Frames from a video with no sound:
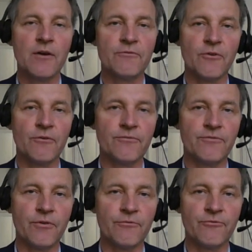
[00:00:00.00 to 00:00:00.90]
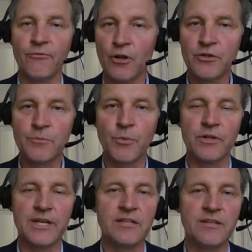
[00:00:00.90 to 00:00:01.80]
for, for
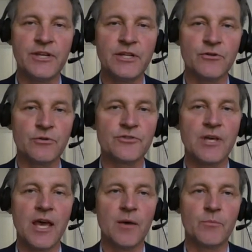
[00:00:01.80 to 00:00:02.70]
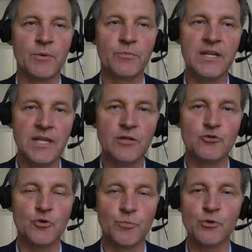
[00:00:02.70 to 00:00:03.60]
vulnerable individuals, but we need
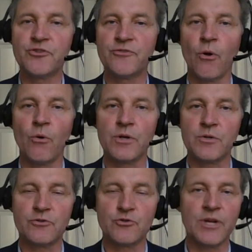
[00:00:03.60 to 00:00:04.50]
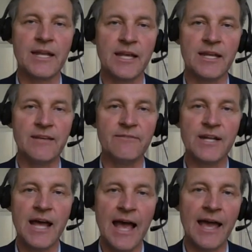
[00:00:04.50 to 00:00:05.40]
to push forward to get an even
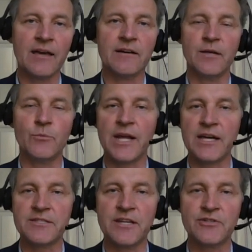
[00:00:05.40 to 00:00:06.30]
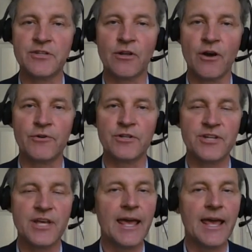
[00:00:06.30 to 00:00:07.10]
higher immunization coverage,